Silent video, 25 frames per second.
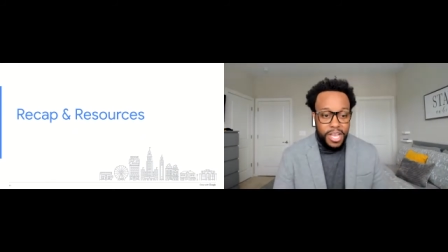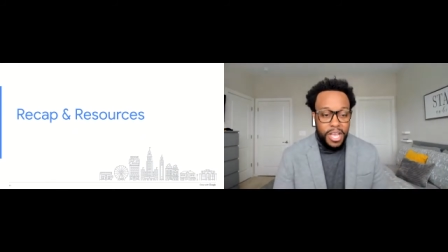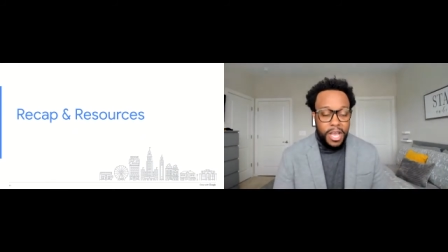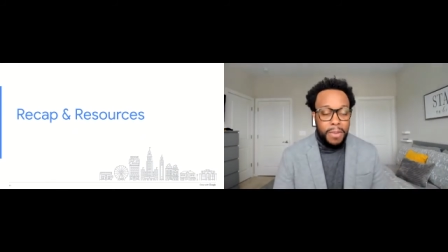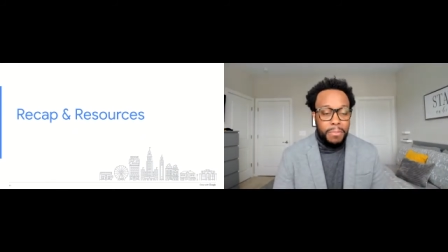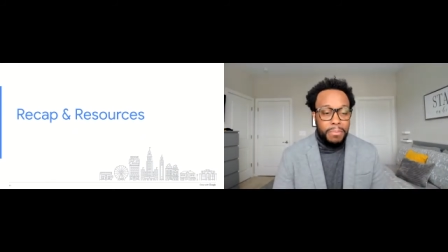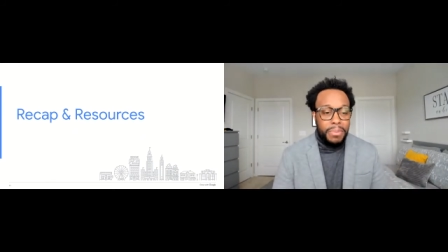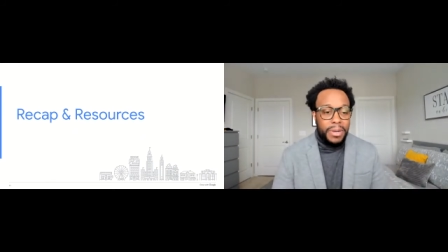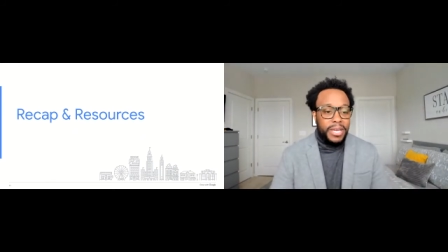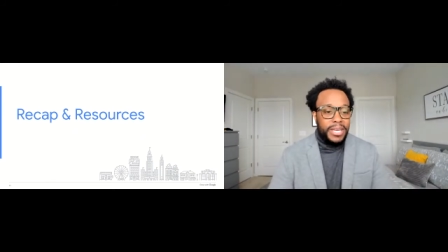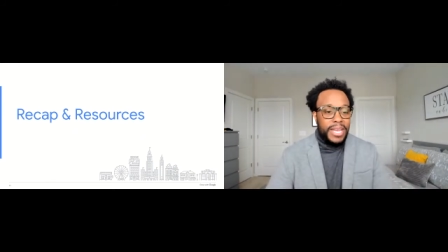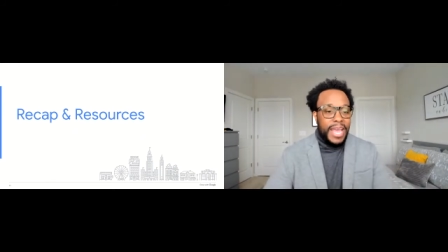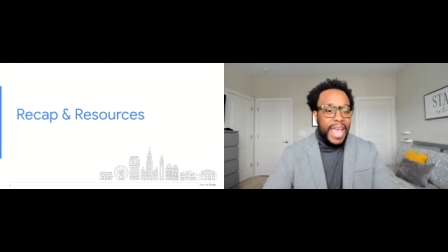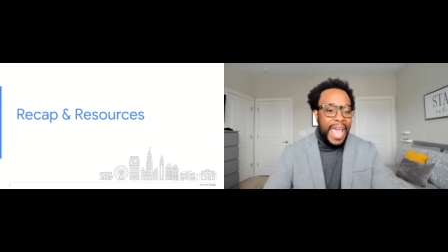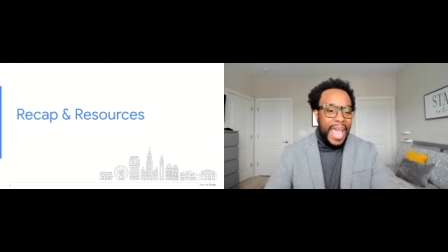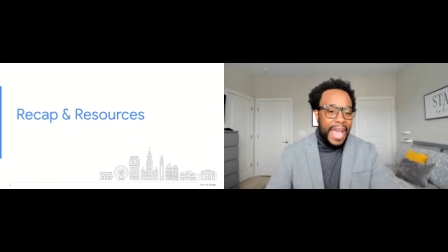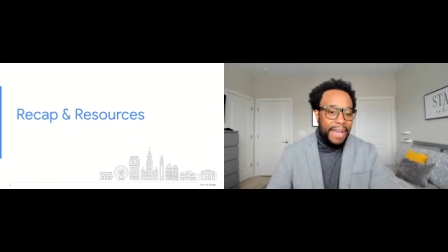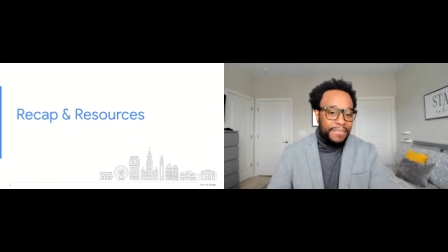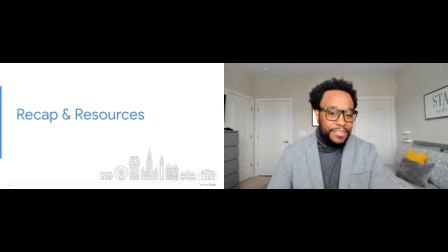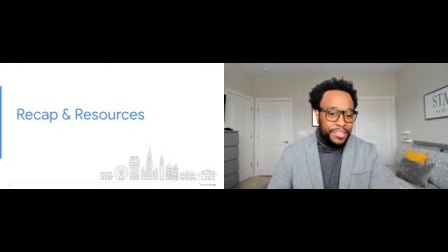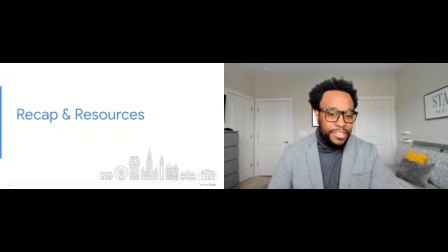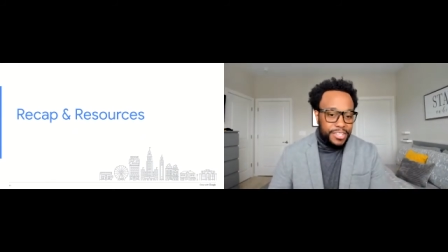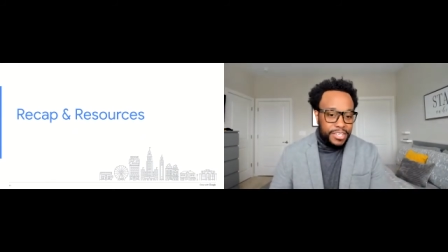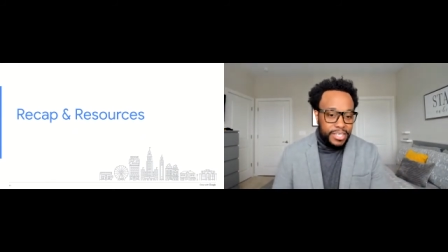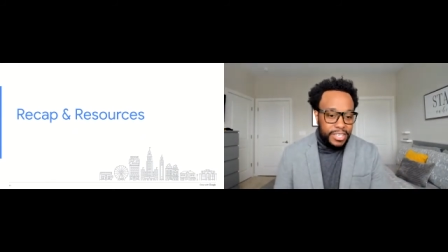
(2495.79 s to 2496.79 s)
But
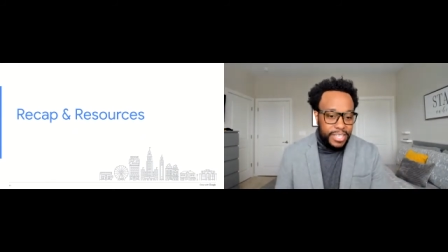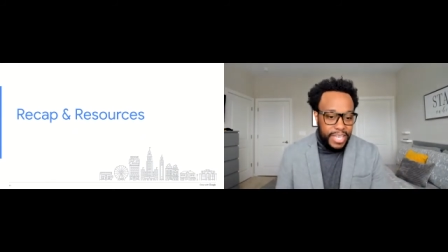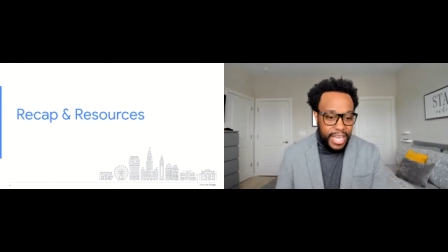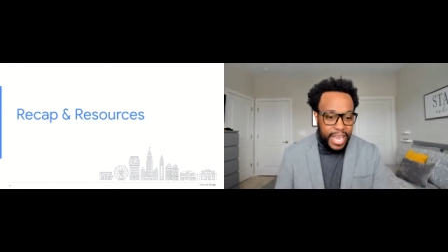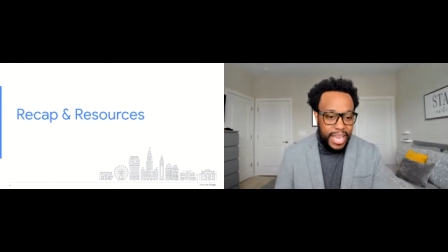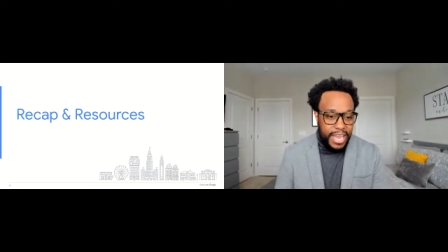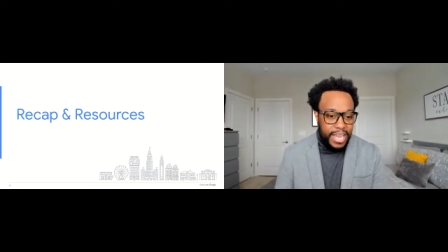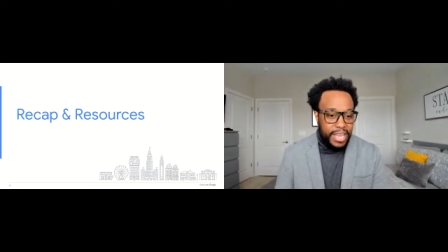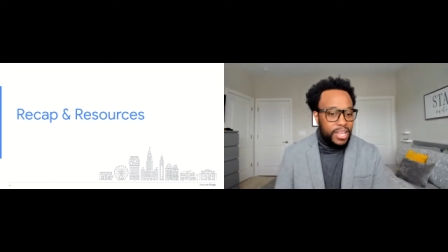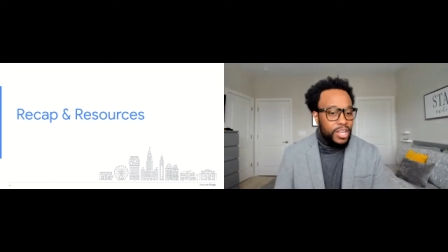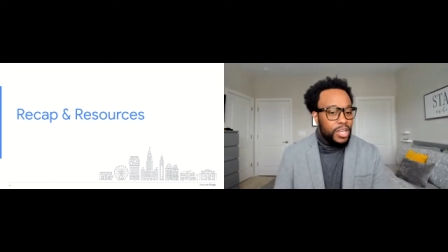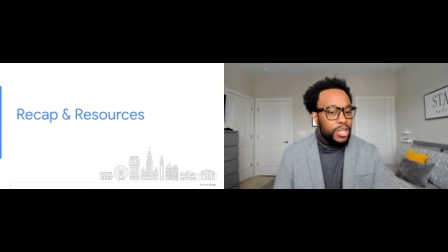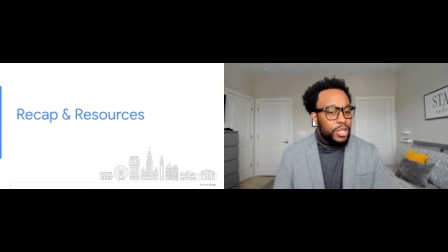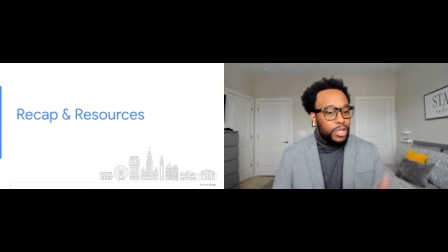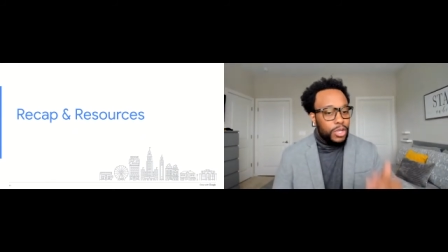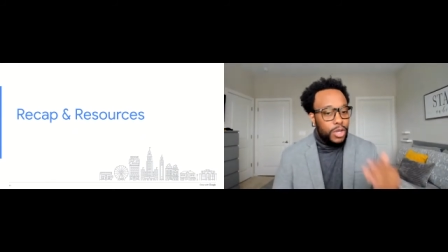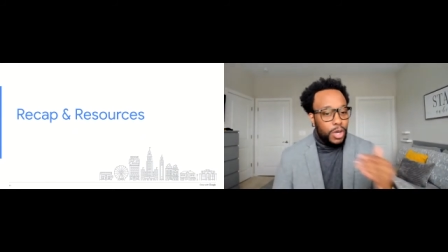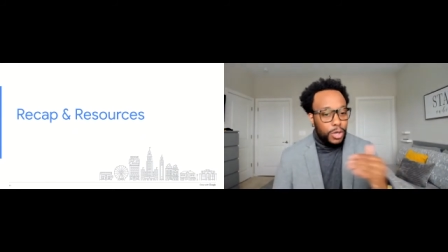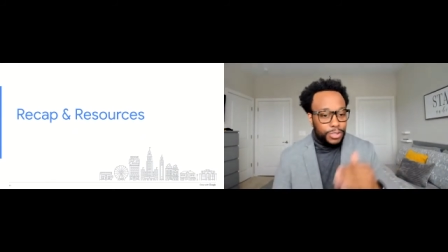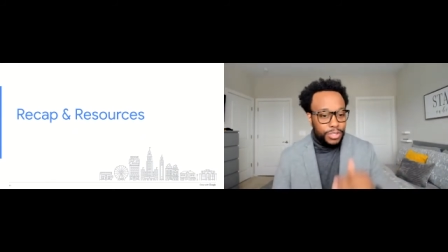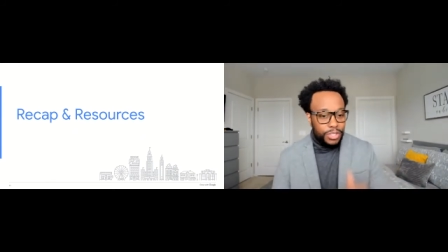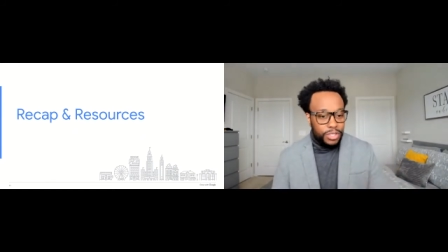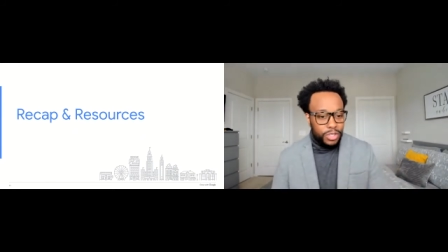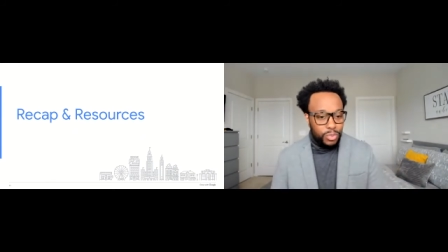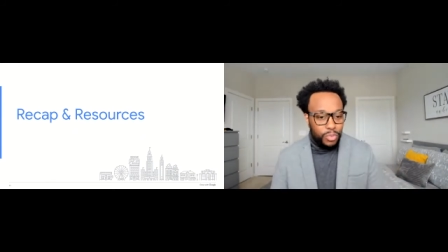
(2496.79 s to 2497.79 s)
after today, go
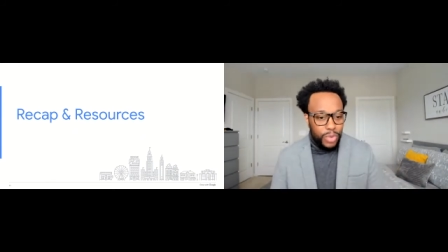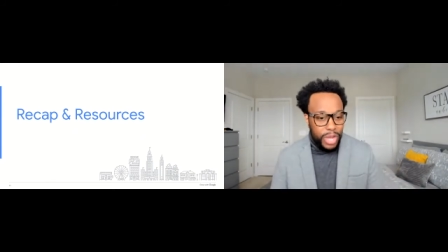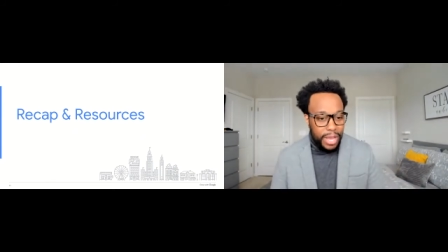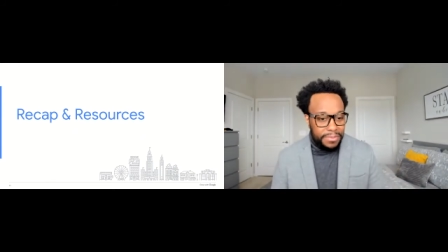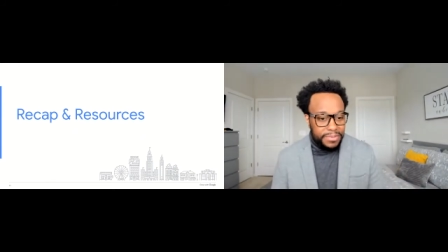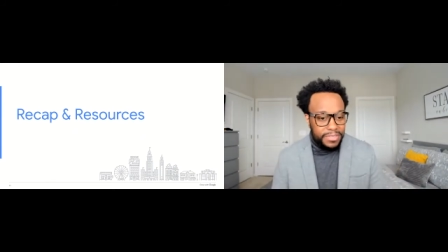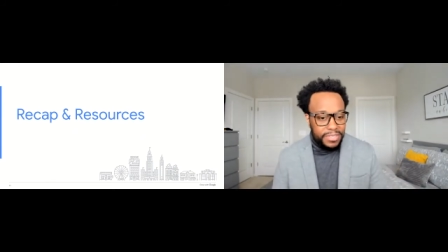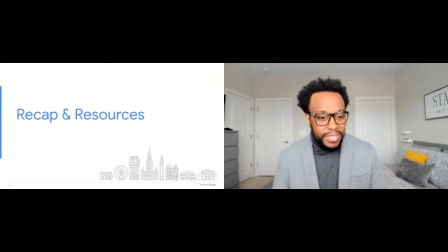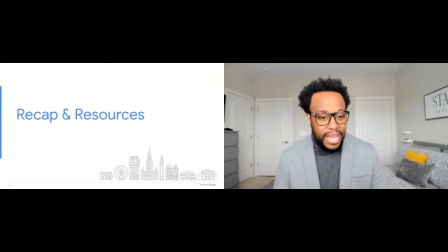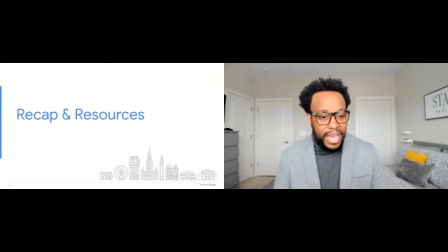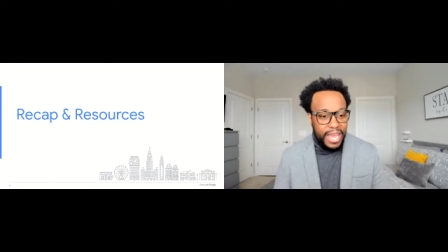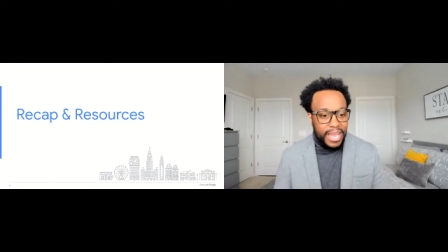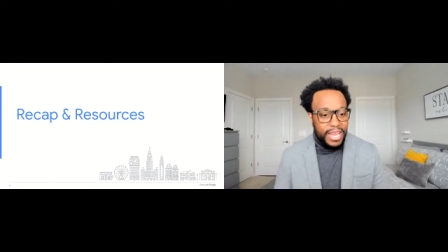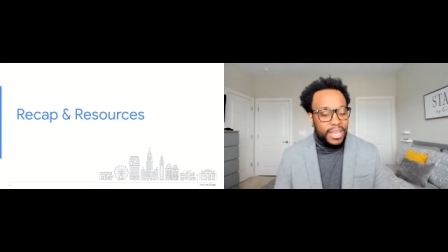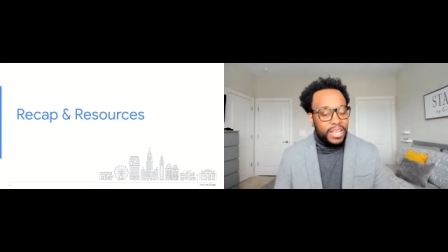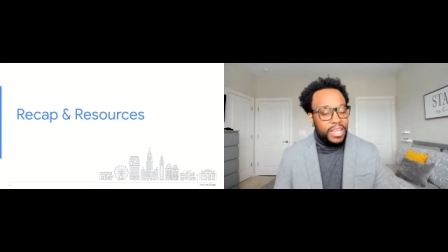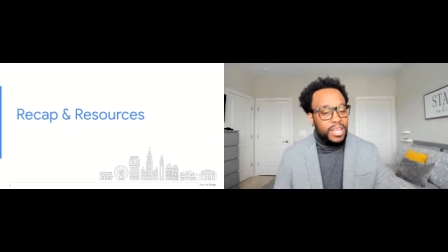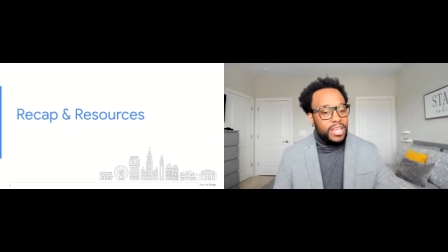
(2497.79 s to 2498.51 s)
to the website,